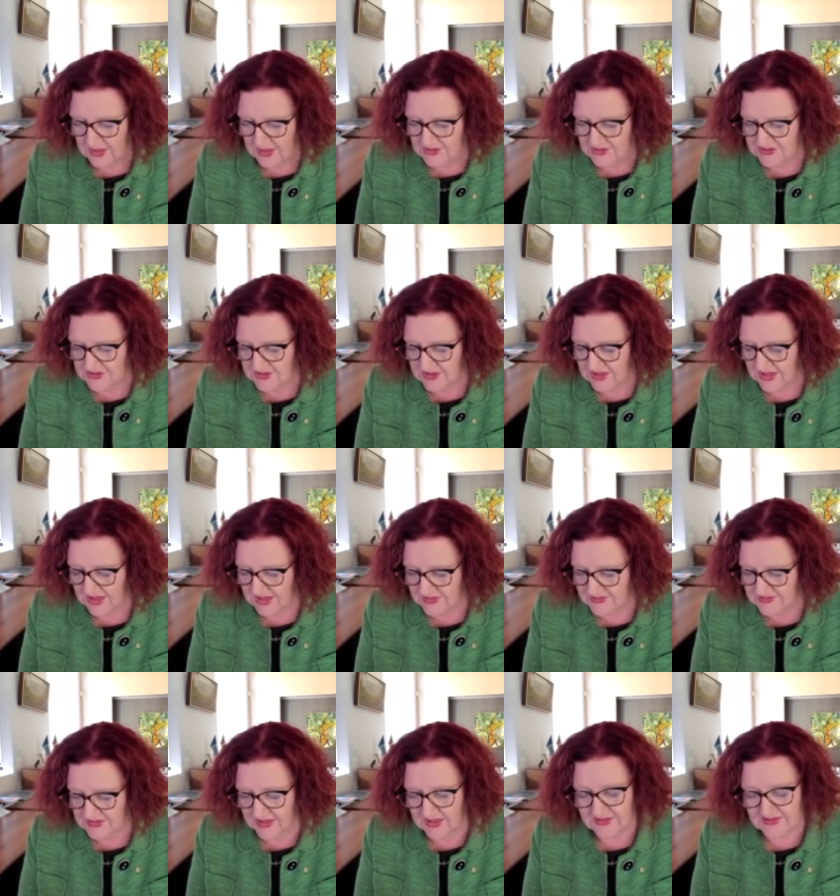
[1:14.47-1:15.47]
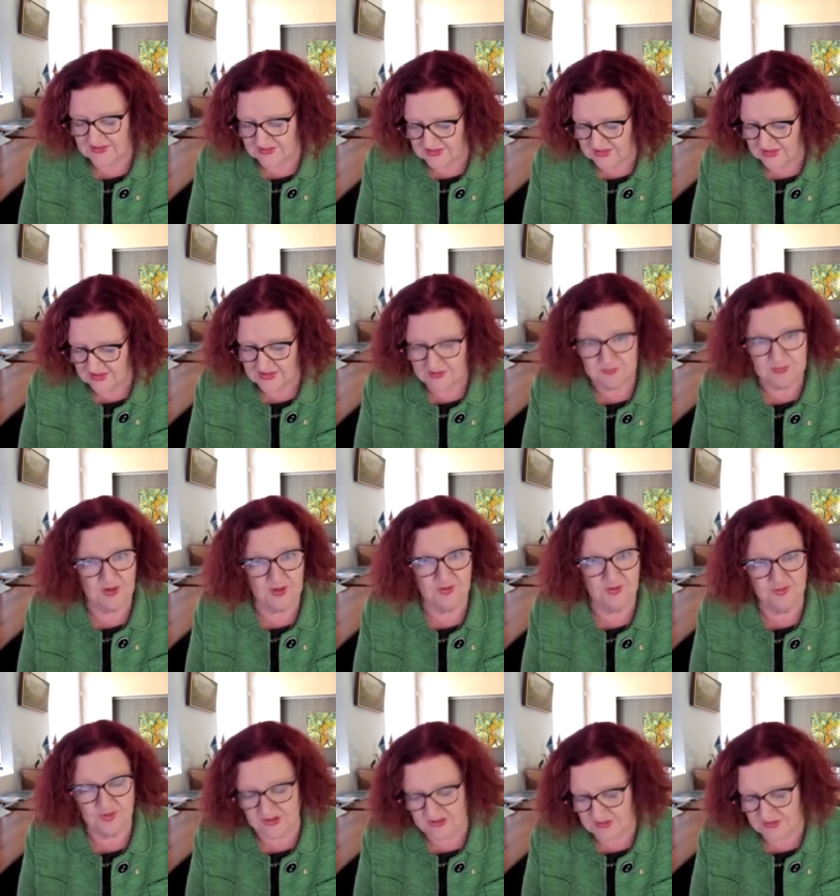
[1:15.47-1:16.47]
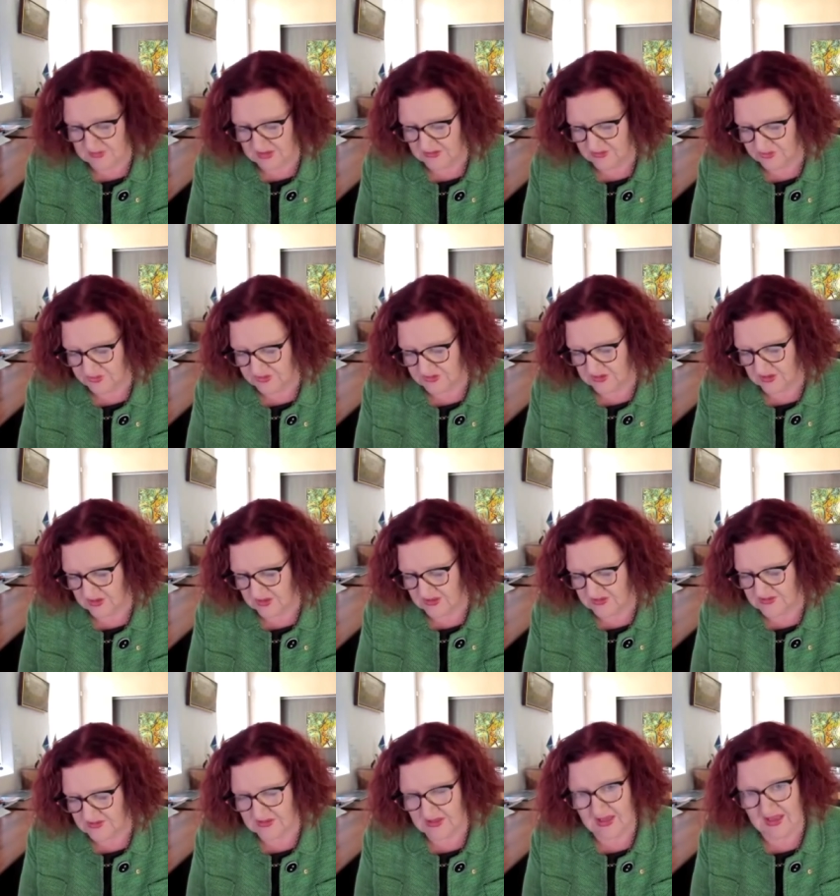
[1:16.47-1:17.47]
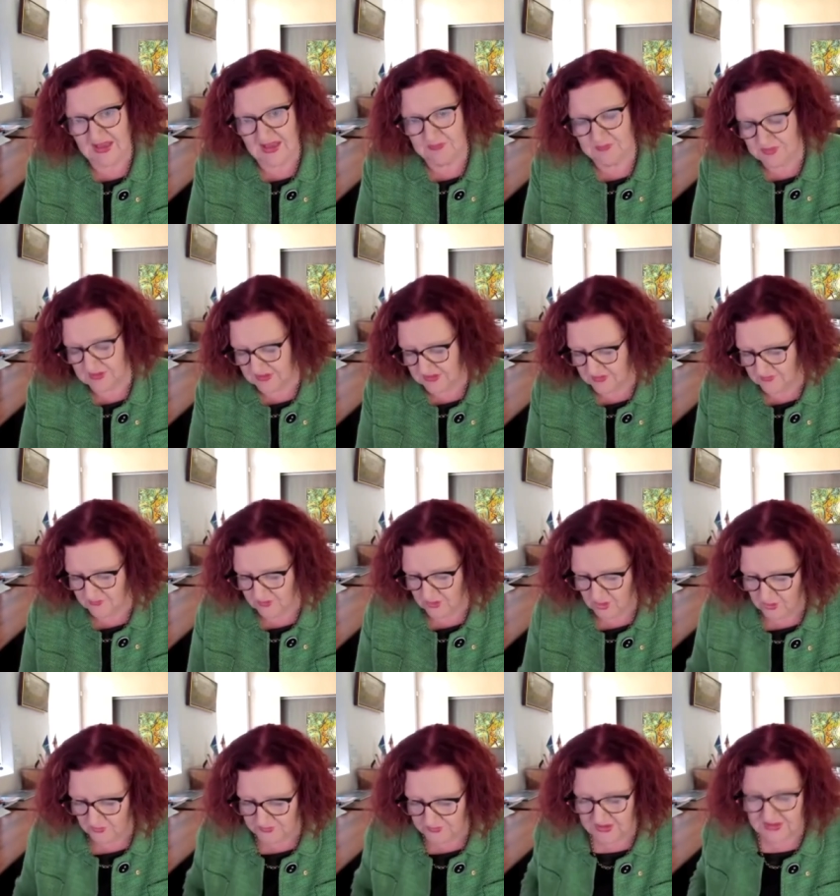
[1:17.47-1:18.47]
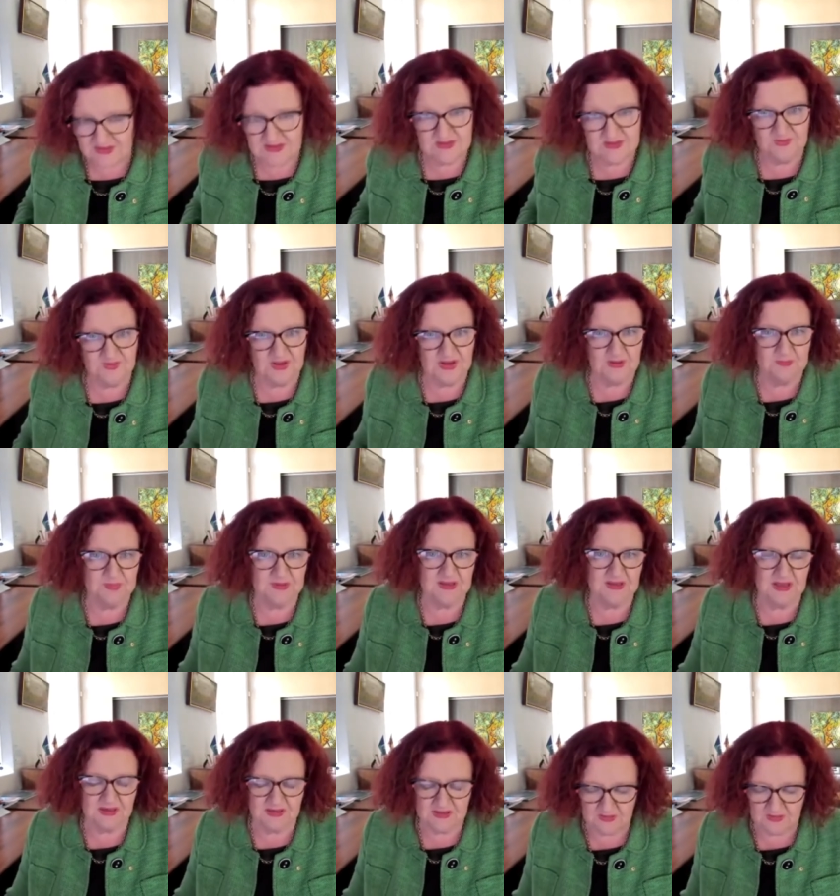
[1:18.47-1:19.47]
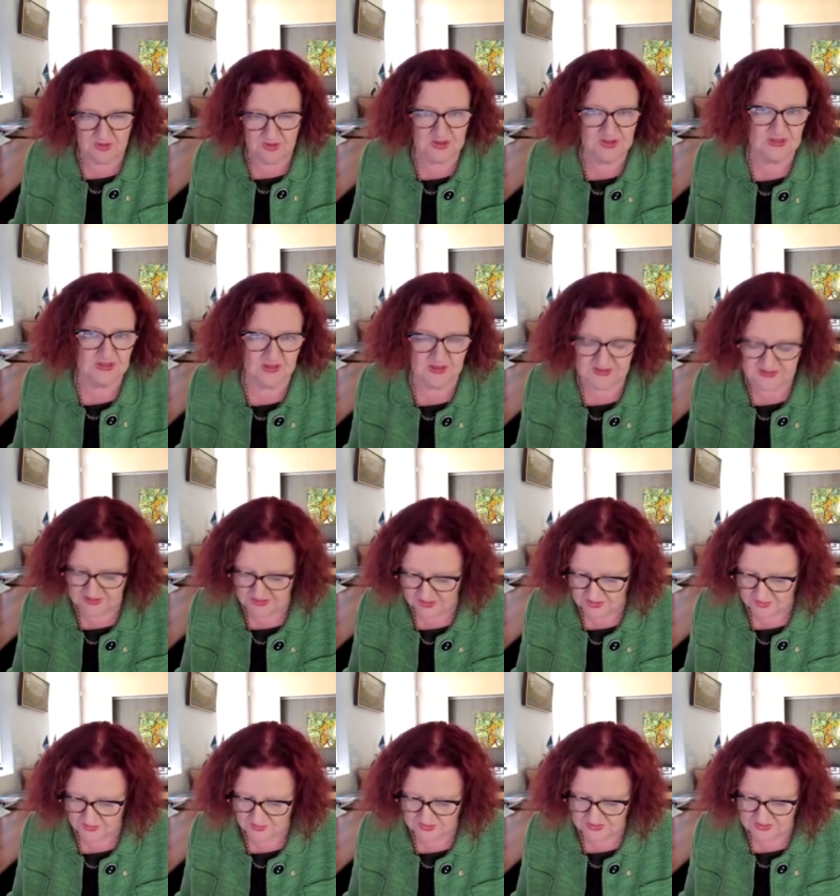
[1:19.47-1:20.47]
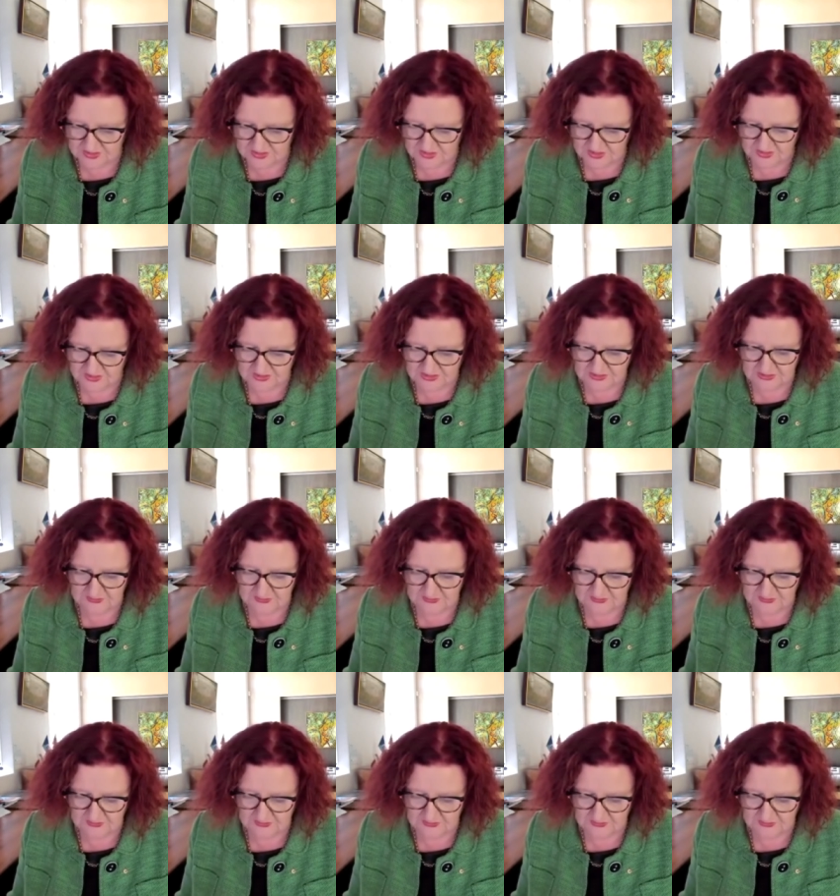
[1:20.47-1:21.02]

She has undertaken both fundamental science and been involved in developing and commercialising her research.